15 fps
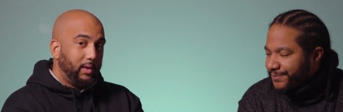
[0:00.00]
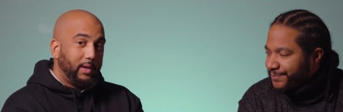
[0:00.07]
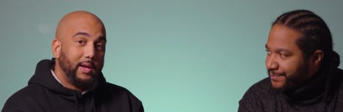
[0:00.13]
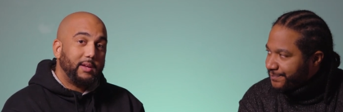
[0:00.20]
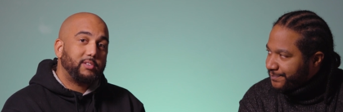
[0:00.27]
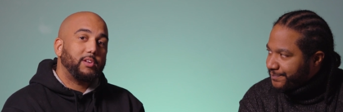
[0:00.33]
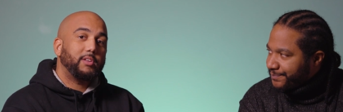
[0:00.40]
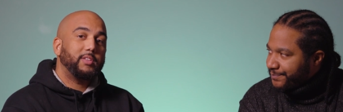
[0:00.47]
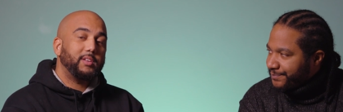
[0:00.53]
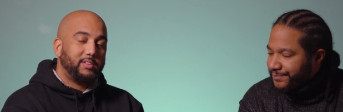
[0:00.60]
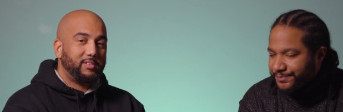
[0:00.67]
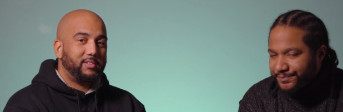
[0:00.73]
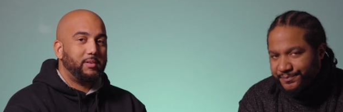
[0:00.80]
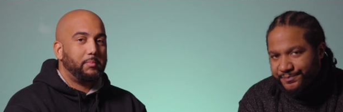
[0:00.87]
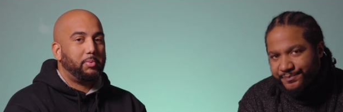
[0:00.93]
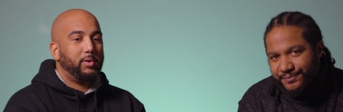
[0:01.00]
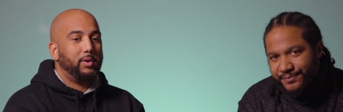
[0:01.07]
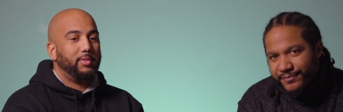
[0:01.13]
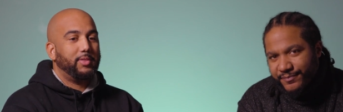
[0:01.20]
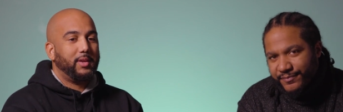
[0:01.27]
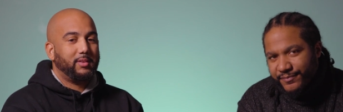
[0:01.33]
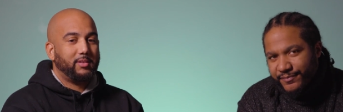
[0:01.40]
Speaker 1: Yeah, so this is an
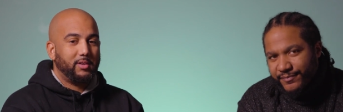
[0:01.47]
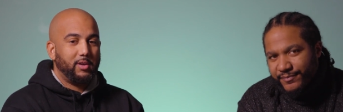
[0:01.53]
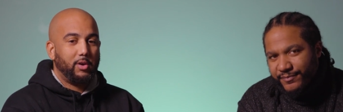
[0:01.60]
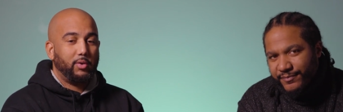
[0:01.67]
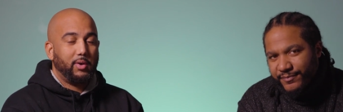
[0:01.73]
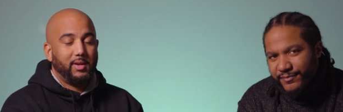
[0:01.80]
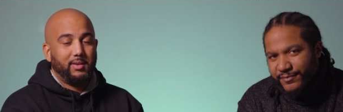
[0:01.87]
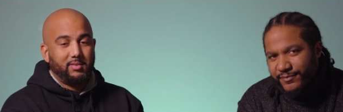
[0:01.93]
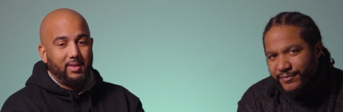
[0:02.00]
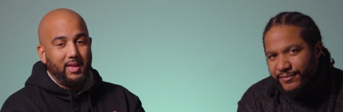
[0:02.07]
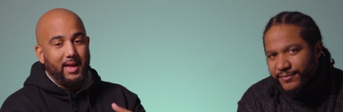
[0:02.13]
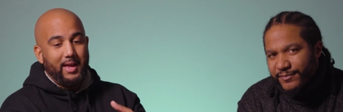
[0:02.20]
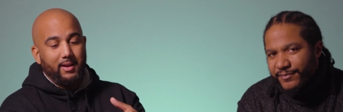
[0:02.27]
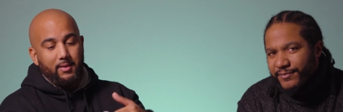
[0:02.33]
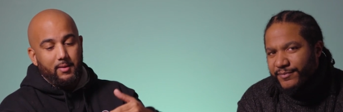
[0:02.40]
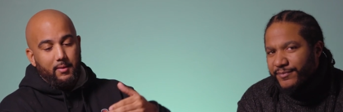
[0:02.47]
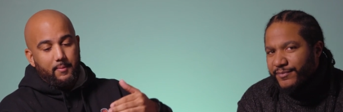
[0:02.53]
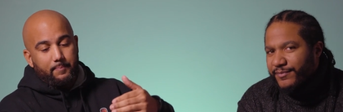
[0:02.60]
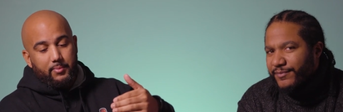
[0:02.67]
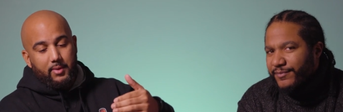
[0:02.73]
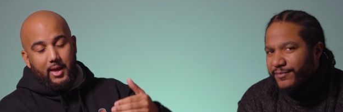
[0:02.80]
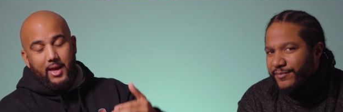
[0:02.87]
important thing to note is that
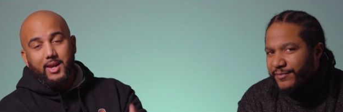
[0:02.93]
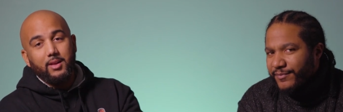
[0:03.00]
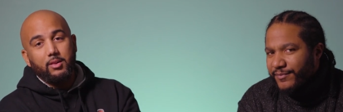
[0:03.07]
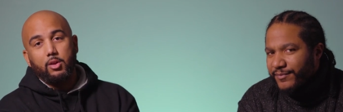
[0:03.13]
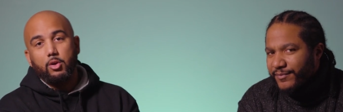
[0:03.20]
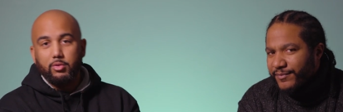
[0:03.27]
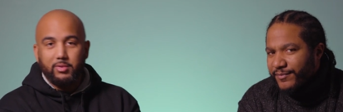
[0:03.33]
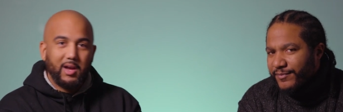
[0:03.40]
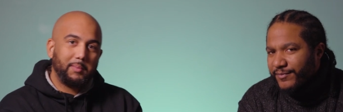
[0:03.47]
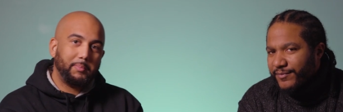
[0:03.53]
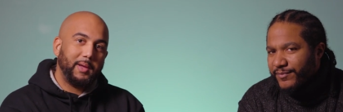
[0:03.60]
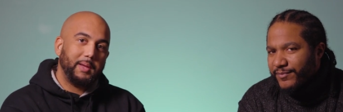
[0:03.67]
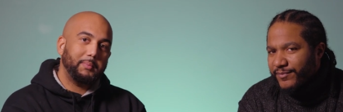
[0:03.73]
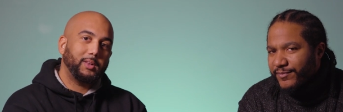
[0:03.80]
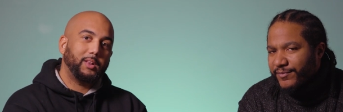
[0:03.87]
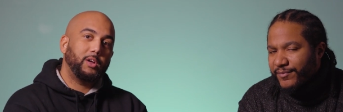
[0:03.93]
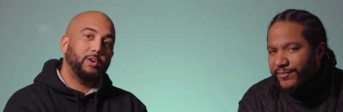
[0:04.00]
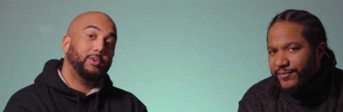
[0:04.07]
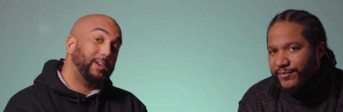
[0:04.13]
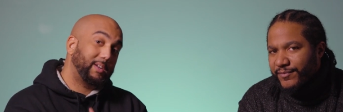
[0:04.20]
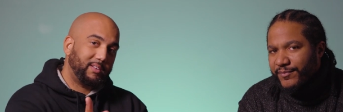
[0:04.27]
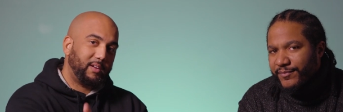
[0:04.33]
any low down payment
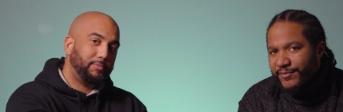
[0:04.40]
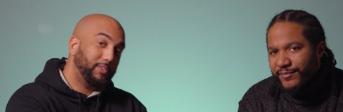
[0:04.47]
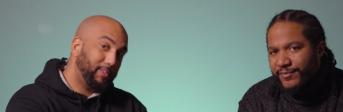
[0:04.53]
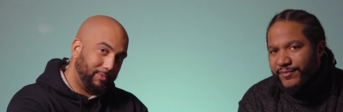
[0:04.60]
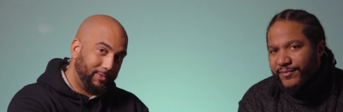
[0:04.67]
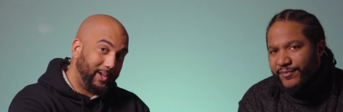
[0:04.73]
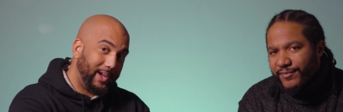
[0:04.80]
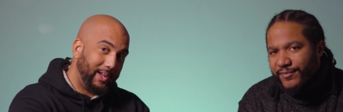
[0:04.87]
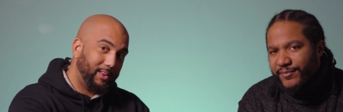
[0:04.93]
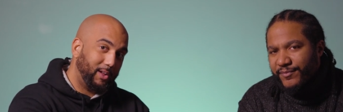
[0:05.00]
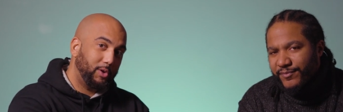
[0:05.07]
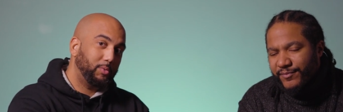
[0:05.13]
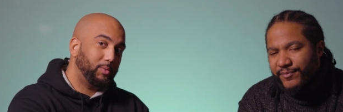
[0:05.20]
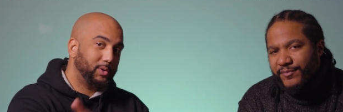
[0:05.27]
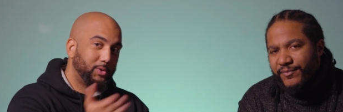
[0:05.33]
loan, except for the VA loan,